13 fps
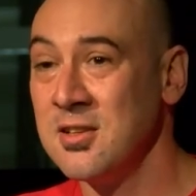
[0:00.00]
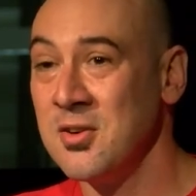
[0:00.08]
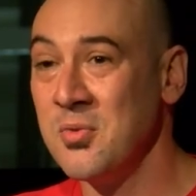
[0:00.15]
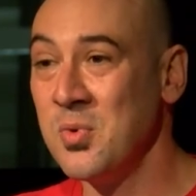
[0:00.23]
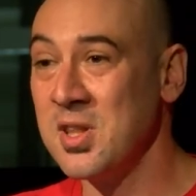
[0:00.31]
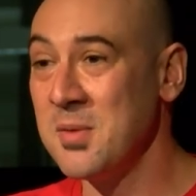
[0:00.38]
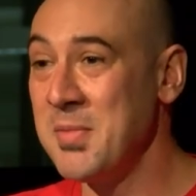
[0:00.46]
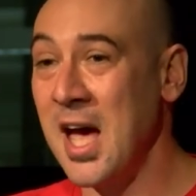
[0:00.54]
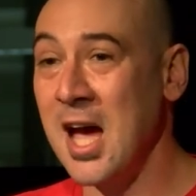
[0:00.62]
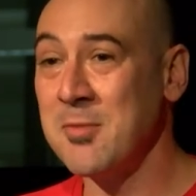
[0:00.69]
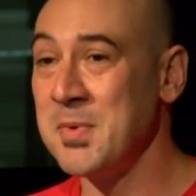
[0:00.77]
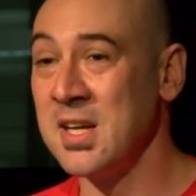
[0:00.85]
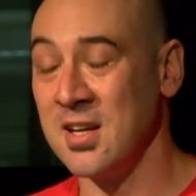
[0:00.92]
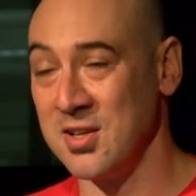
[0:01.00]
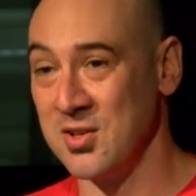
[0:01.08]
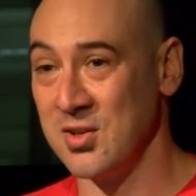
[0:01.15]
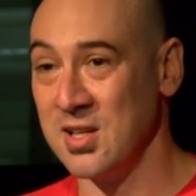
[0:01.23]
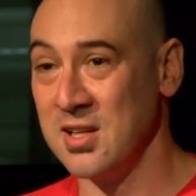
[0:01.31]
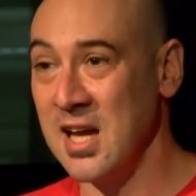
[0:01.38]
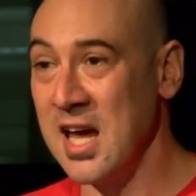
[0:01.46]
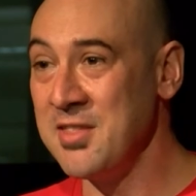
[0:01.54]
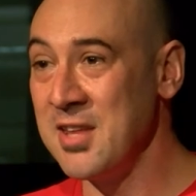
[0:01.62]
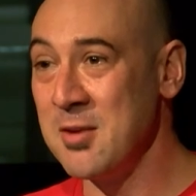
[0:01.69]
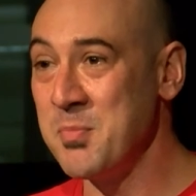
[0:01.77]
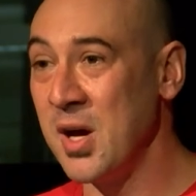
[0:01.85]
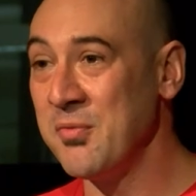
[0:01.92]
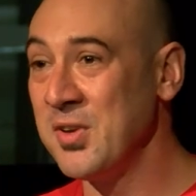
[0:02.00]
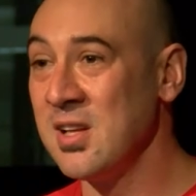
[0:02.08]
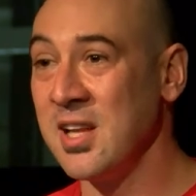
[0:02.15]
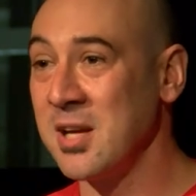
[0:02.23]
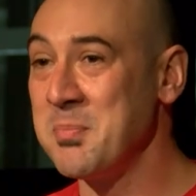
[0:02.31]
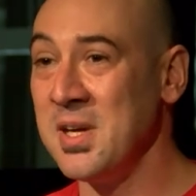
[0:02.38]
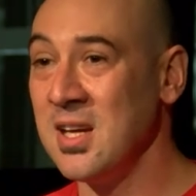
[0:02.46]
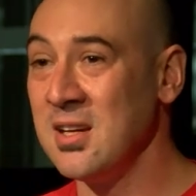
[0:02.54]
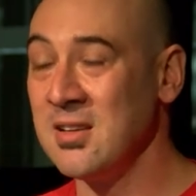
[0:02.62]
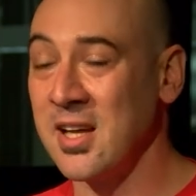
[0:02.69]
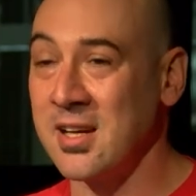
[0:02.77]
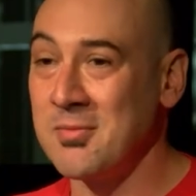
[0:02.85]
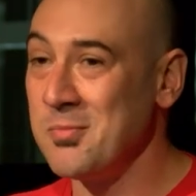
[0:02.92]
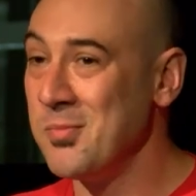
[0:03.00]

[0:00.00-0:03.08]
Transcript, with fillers: with a backbeat under it, and then Puffy like being like